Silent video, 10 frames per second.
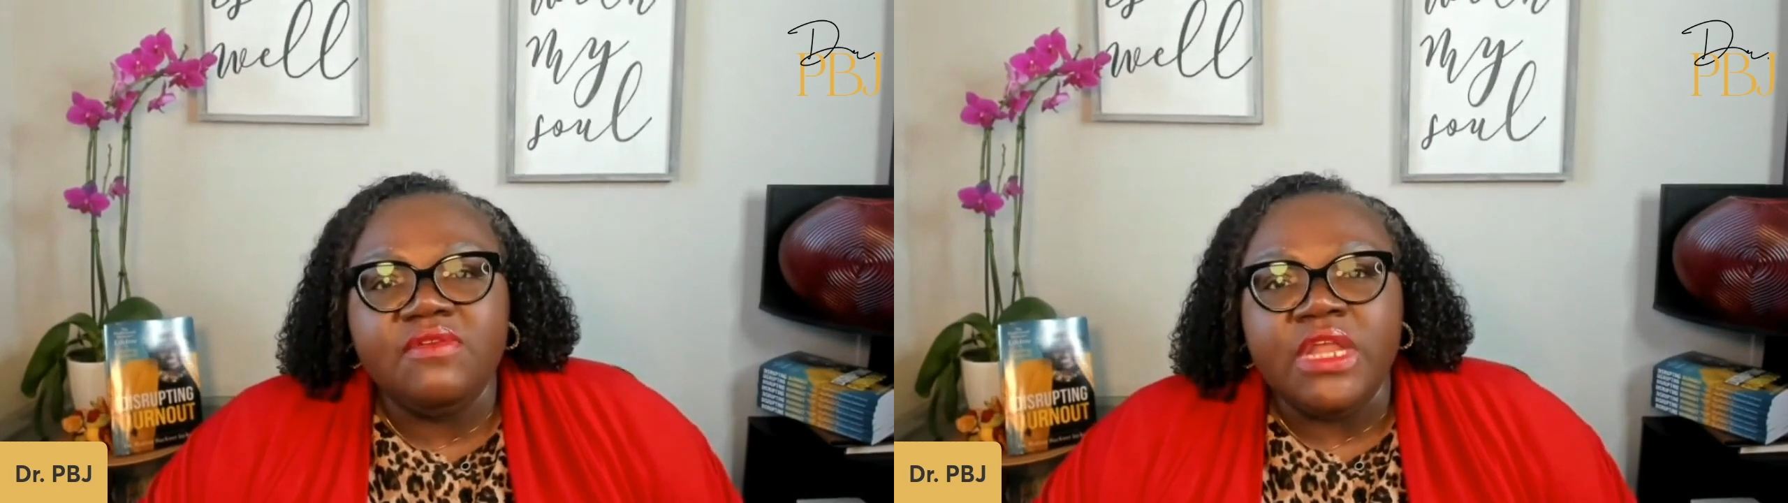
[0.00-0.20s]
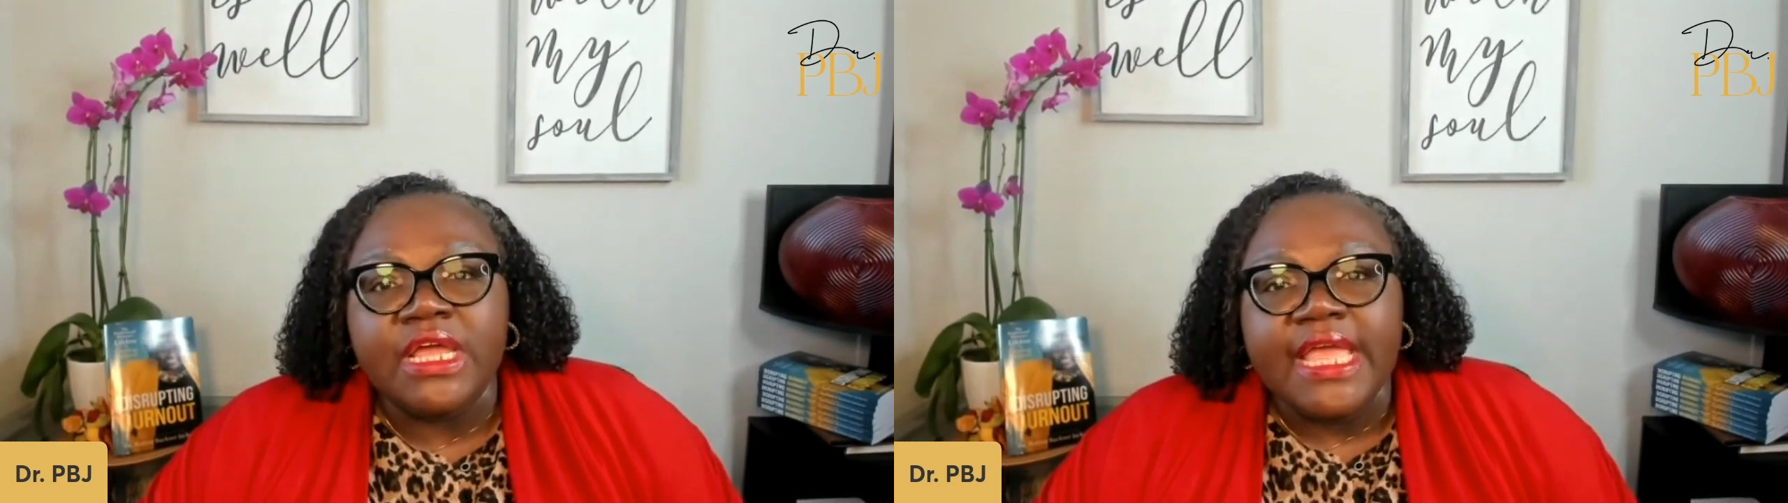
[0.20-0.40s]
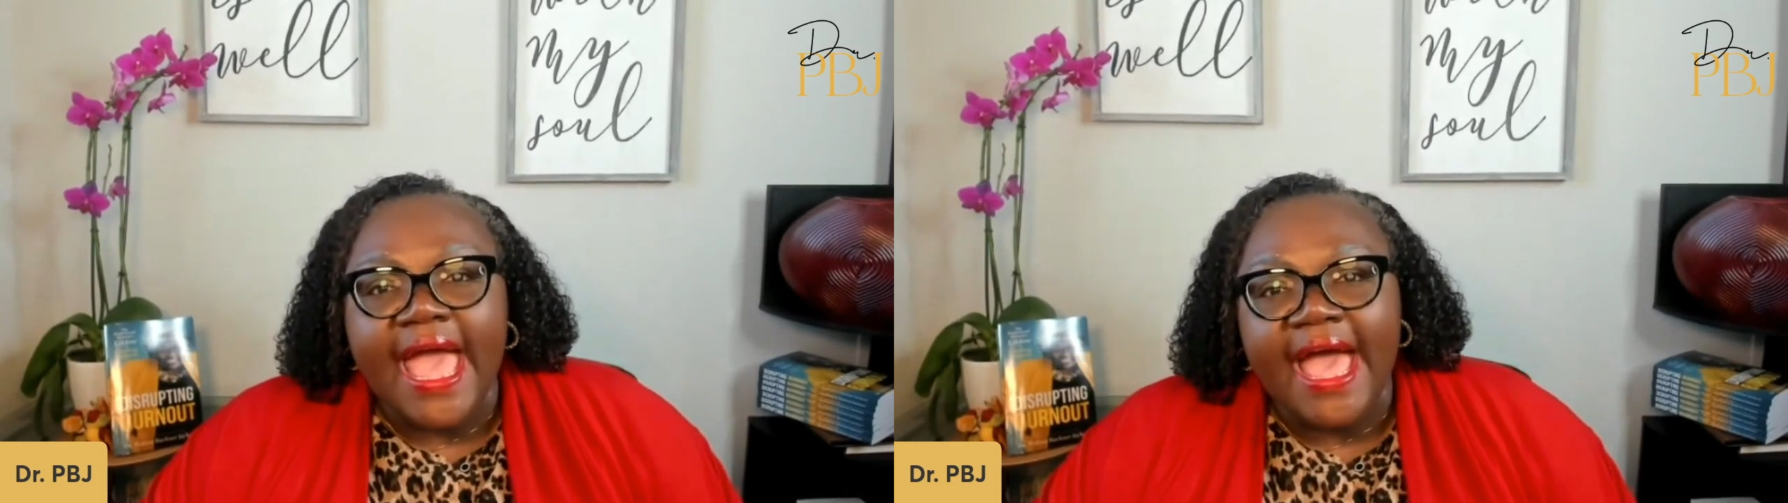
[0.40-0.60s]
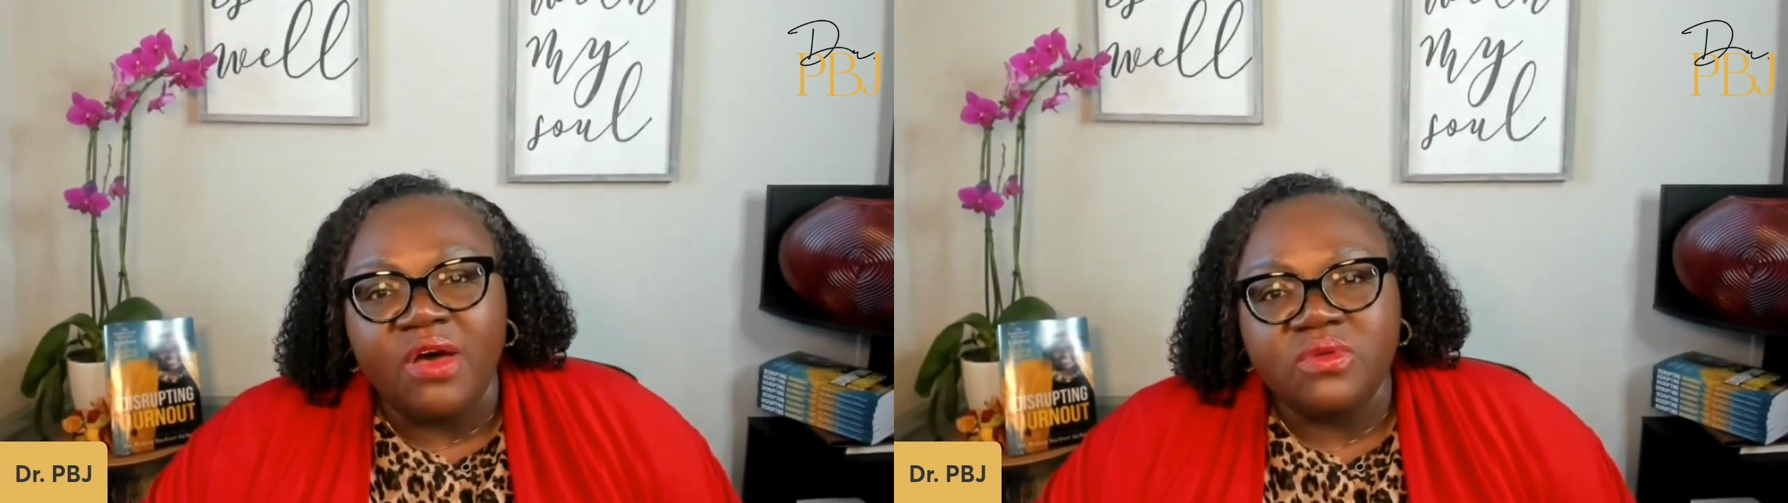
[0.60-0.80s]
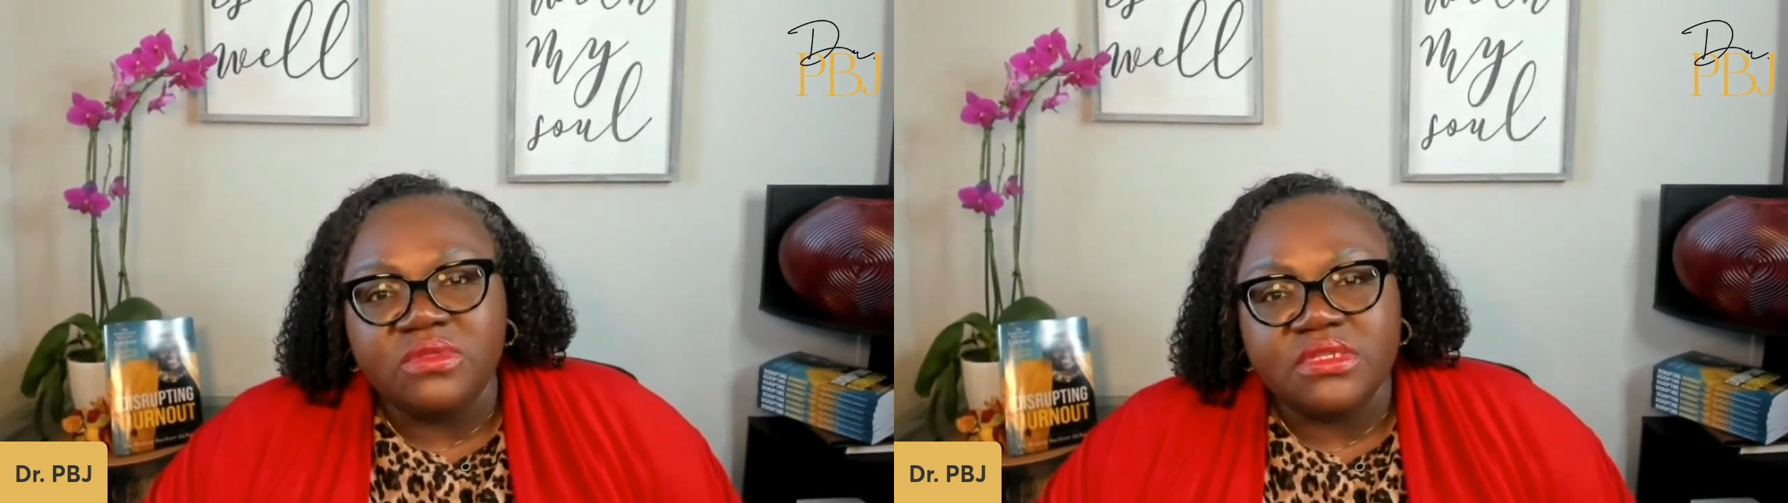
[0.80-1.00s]
an
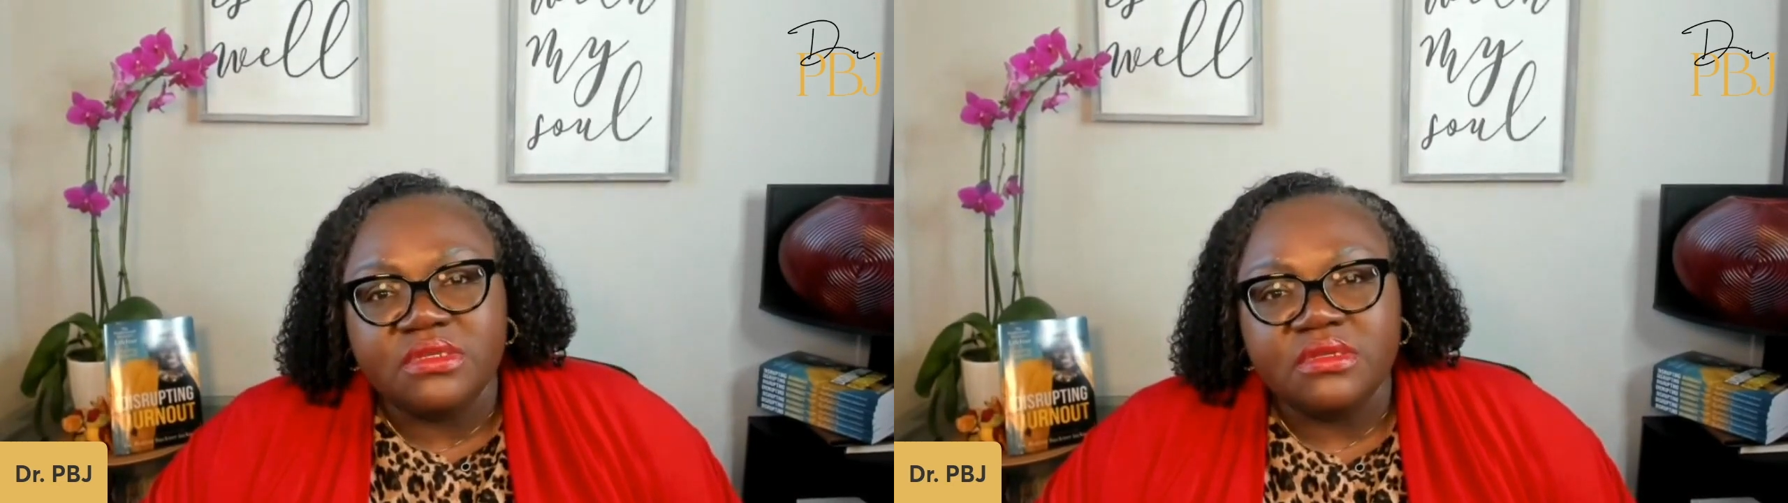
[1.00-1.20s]
account